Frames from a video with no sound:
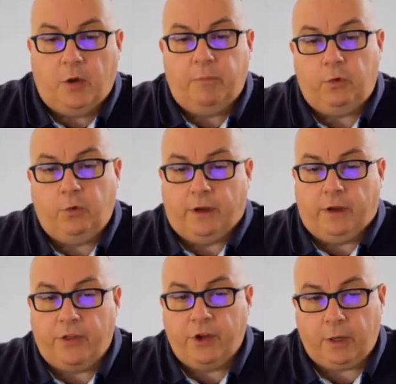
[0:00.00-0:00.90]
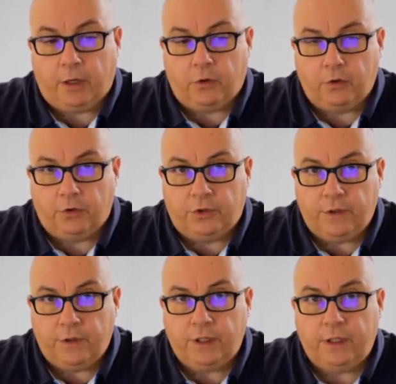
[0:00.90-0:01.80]
between thermal
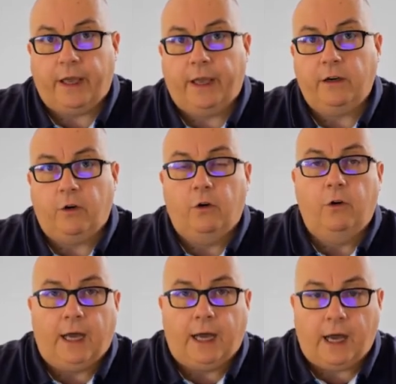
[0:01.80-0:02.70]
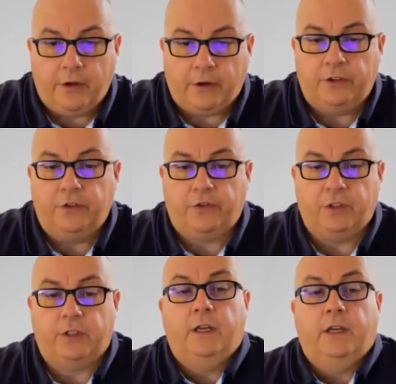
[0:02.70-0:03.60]
conductivity and all other different